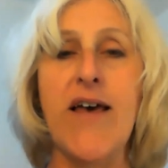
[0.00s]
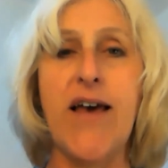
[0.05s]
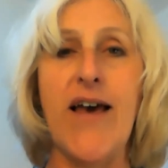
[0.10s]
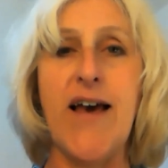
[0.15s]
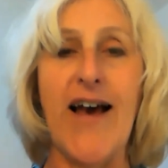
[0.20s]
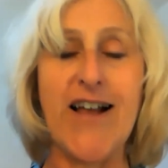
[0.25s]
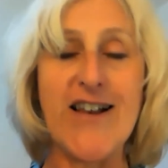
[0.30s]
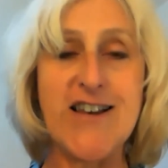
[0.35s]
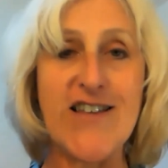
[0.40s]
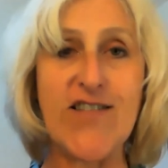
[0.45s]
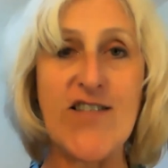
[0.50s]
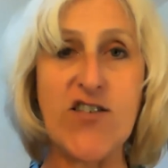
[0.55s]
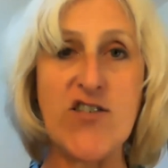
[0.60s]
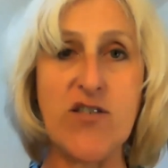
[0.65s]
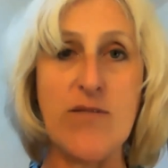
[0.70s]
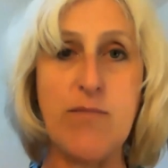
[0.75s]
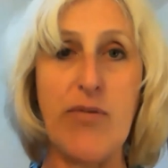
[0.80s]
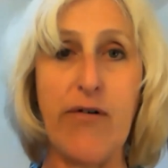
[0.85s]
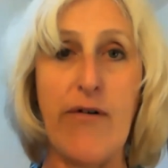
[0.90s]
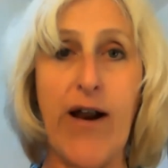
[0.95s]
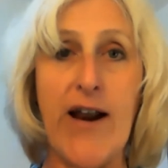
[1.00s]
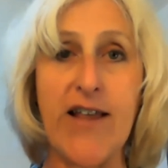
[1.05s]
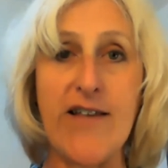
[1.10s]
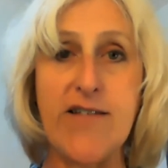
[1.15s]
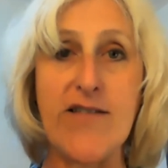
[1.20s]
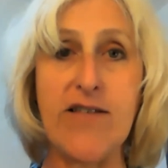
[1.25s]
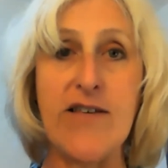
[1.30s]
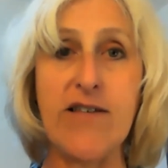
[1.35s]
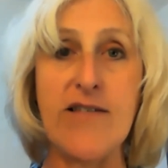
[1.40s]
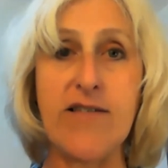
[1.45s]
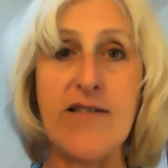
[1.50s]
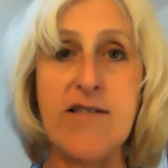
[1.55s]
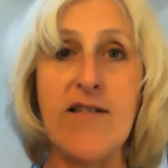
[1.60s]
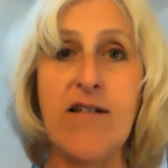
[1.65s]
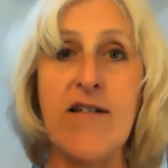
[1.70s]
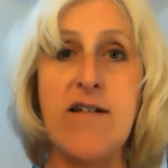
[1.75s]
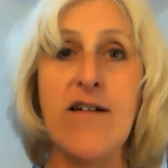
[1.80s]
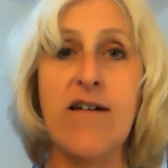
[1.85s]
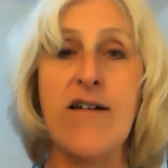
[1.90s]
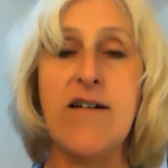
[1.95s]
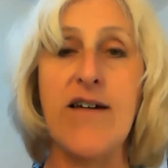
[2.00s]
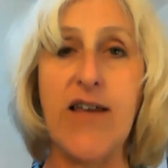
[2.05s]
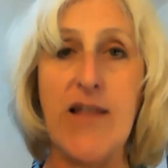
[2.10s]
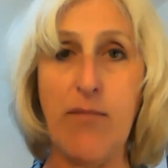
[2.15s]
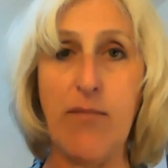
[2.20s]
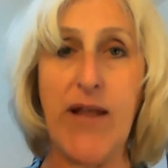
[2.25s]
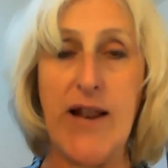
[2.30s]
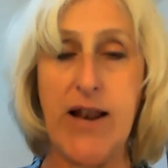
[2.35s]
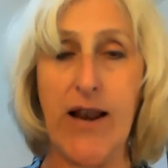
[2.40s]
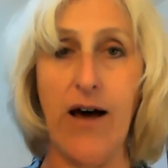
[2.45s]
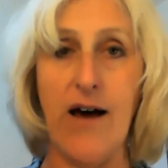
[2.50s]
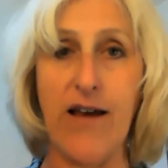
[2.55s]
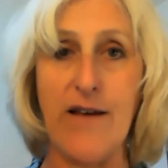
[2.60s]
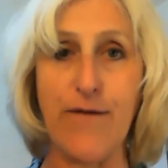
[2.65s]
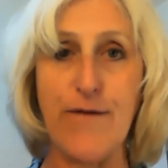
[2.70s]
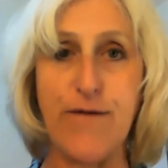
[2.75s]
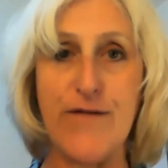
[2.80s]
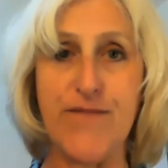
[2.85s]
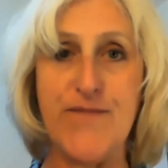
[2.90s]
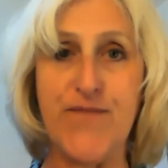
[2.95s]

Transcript: and decision paralysis in midlife.